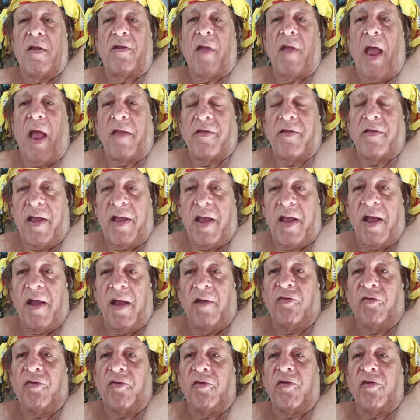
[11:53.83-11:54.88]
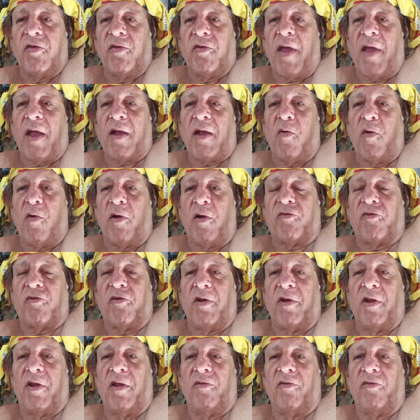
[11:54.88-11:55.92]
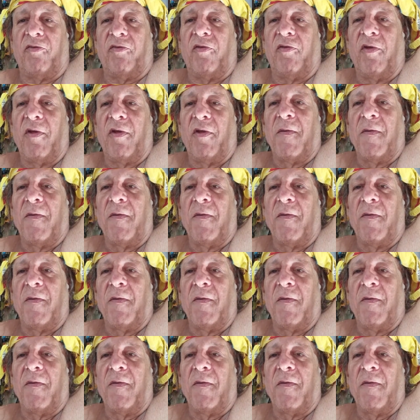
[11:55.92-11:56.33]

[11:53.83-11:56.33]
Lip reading: And the answer to that question is